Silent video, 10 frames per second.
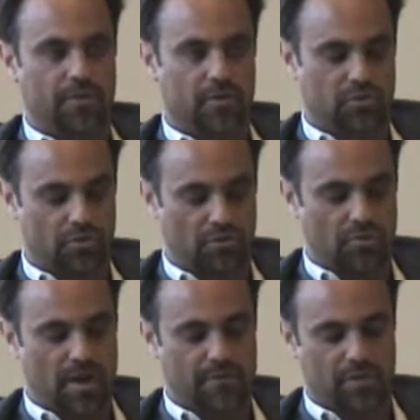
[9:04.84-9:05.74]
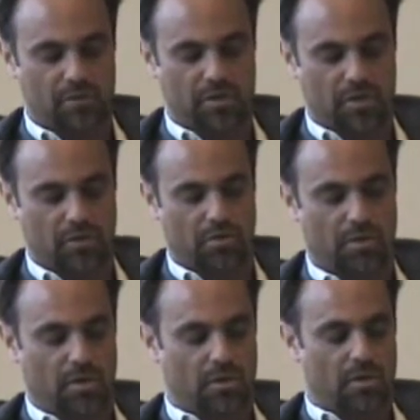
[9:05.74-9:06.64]
of the Internal Revenue Code,
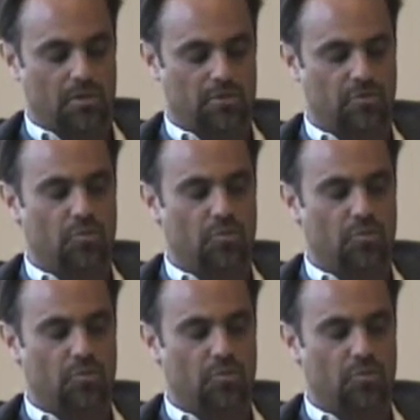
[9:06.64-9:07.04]
there's